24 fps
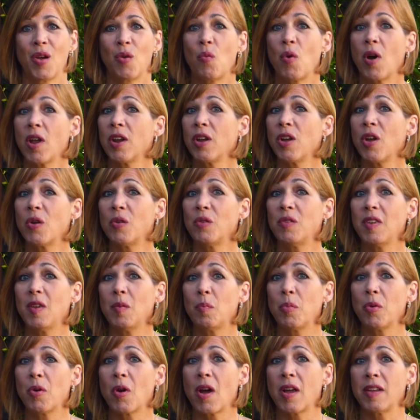Want to go
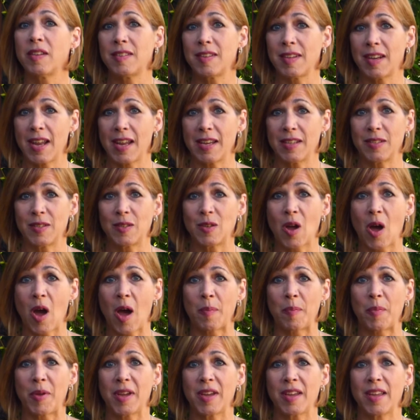deeper on today's
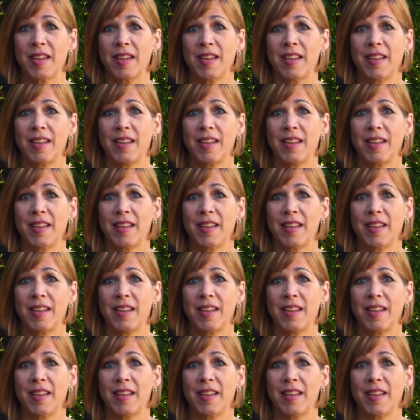topic?